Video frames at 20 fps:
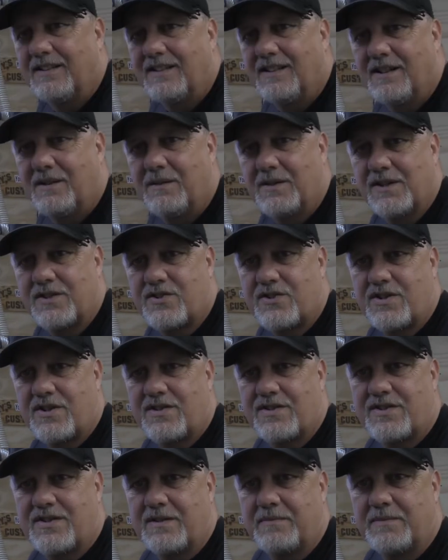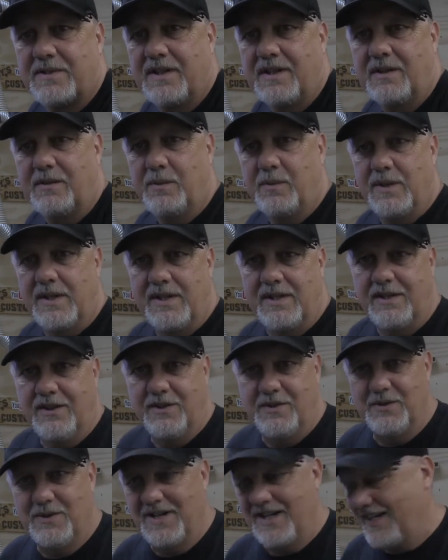I want to share something with
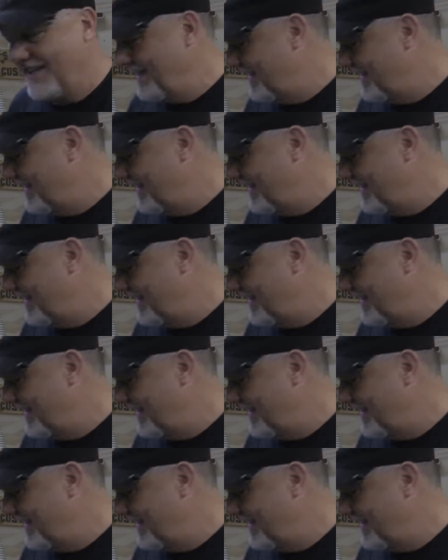you on